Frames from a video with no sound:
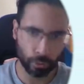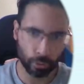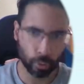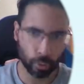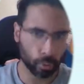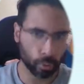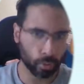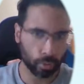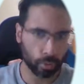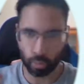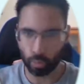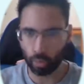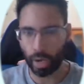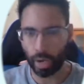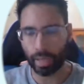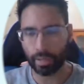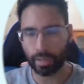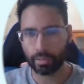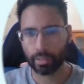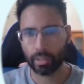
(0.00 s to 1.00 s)
food,
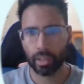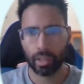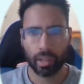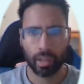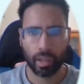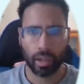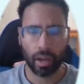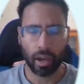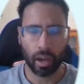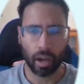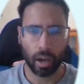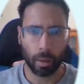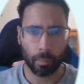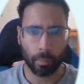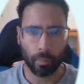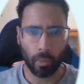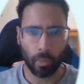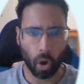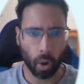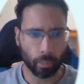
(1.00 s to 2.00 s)
rent,
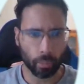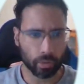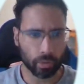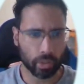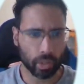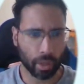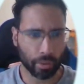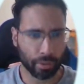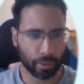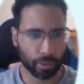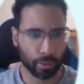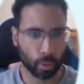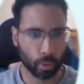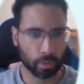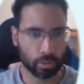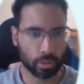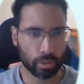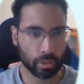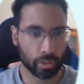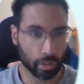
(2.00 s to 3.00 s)
um, obviously, I think
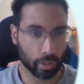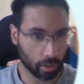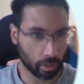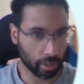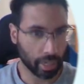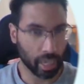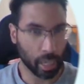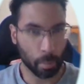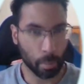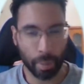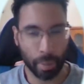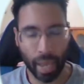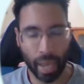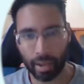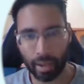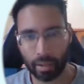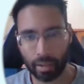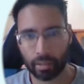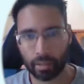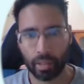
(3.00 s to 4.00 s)
those are still going to
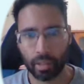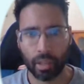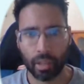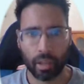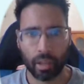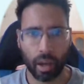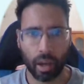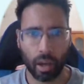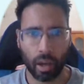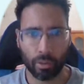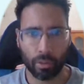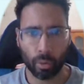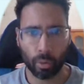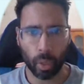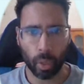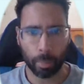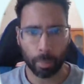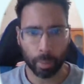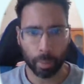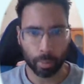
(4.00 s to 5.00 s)
impact uh, the
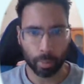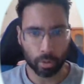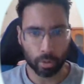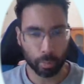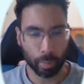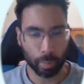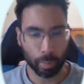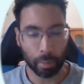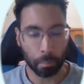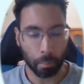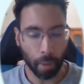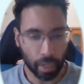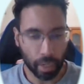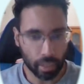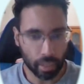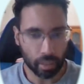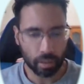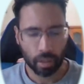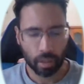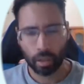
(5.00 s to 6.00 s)
way people spend
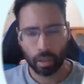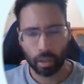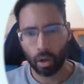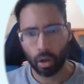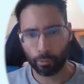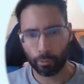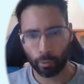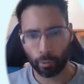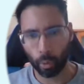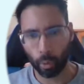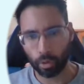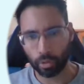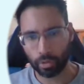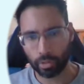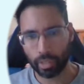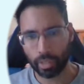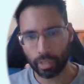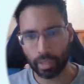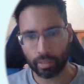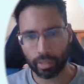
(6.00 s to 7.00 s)
money. Of
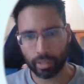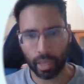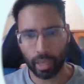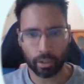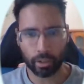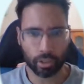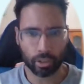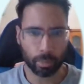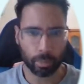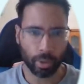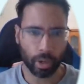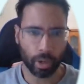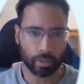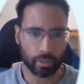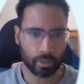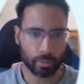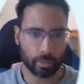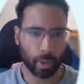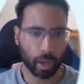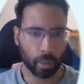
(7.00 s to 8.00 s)
course, yes, energy
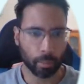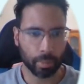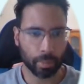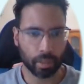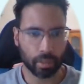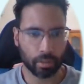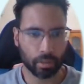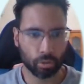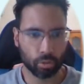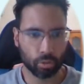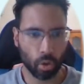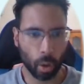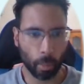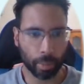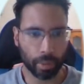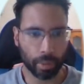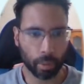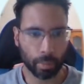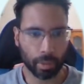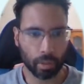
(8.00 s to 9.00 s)
prices might be
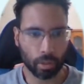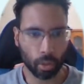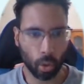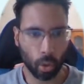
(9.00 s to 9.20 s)
dropping a